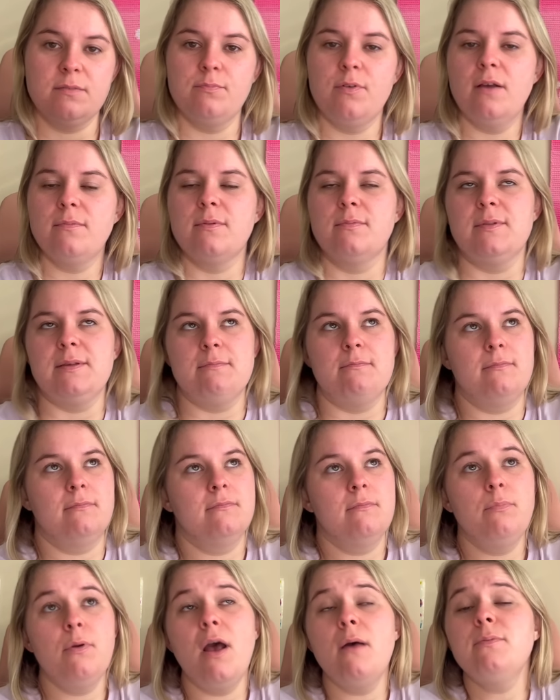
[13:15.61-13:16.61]

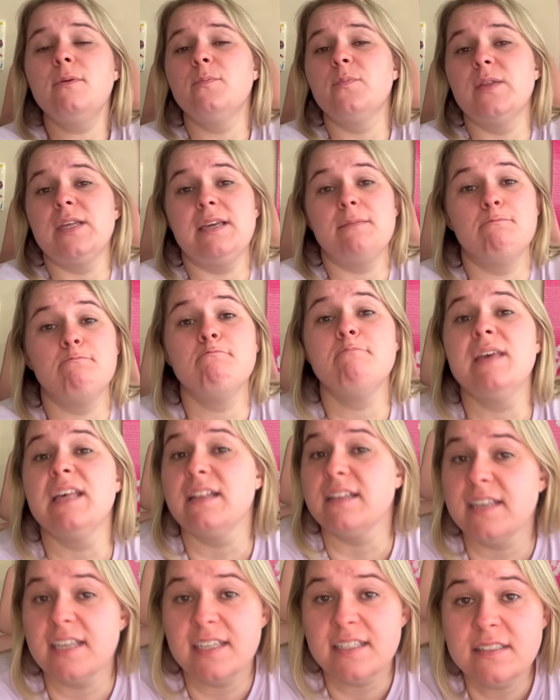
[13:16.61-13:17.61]
Probably
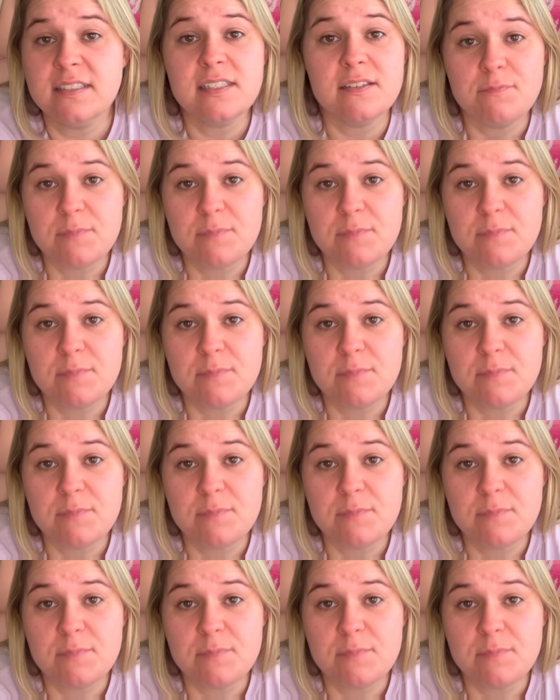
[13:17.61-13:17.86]
millions